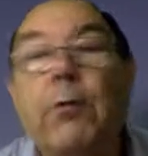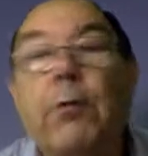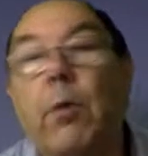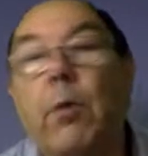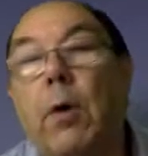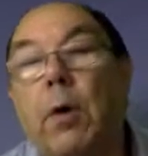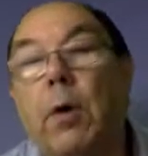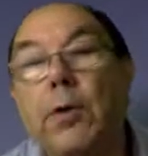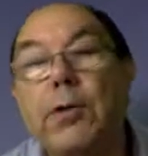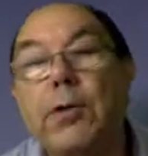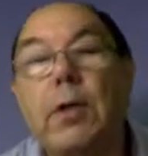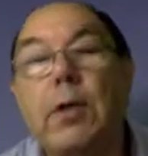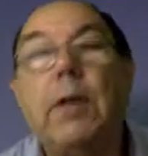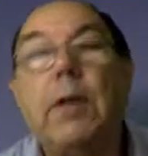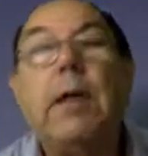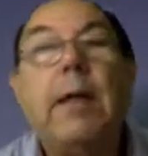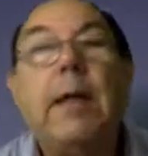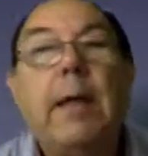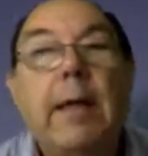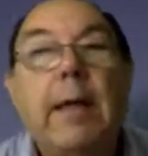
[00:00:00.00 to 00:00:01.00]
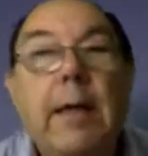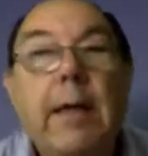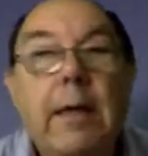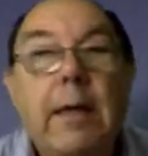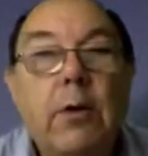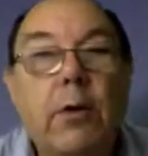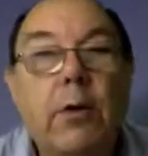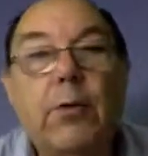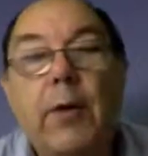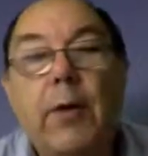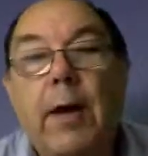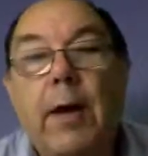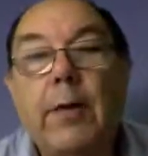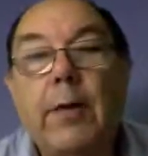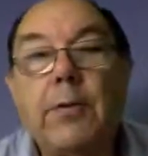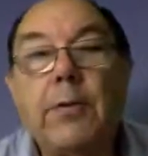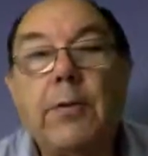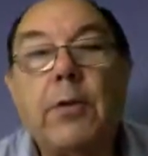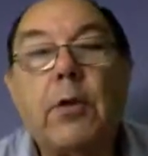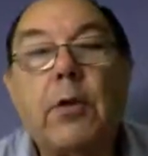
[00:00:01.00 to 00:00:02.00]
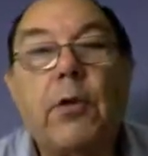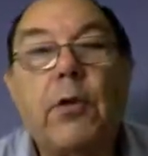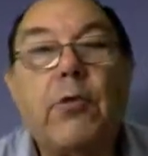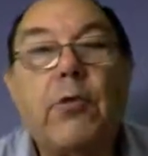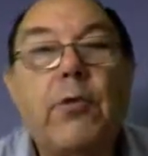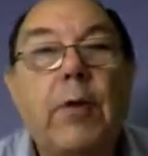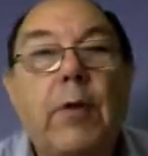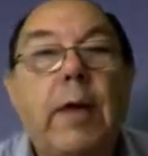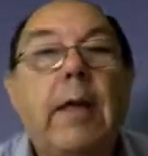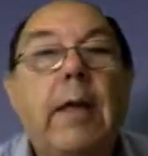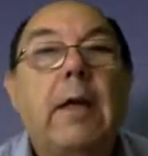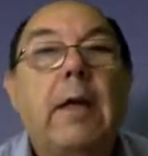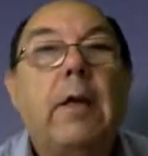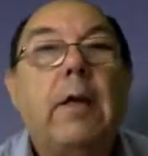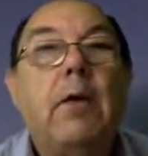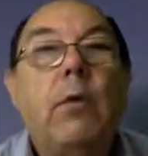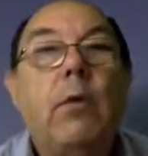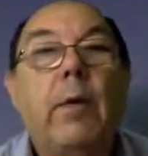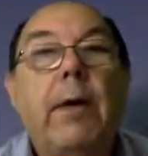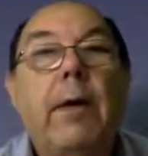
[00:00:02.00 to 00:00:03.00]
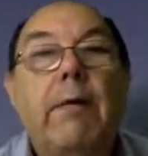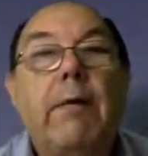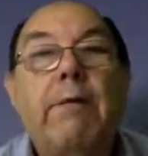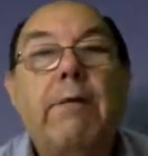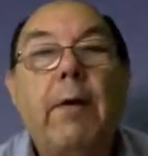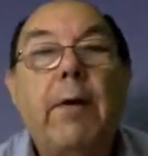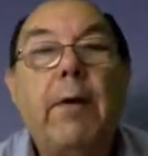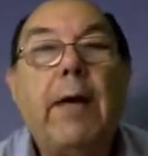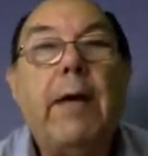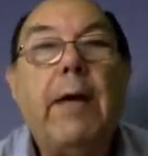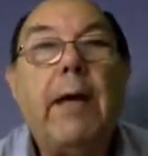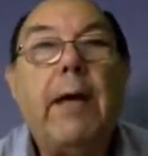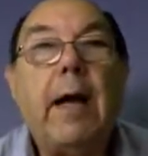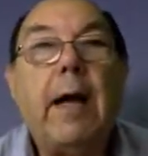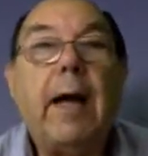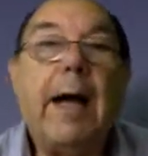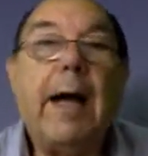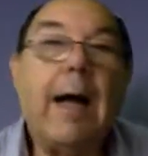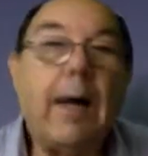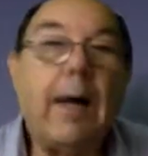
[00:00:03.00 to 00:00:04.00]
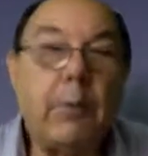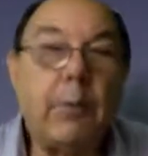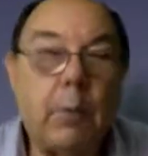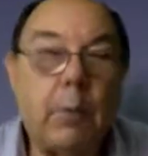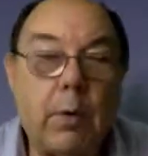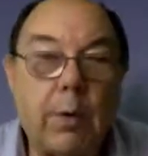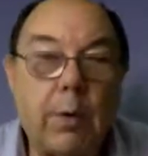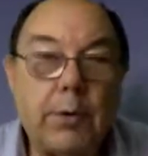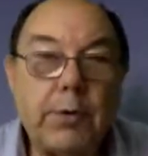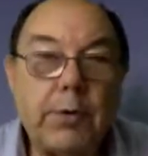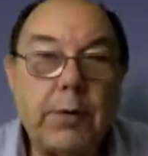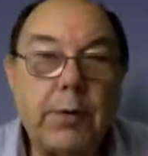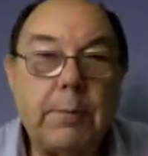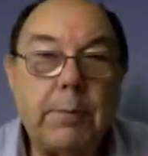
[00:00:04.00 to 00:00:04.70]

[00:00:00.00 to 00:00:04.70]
water. In other areas of the country, we have very hard water.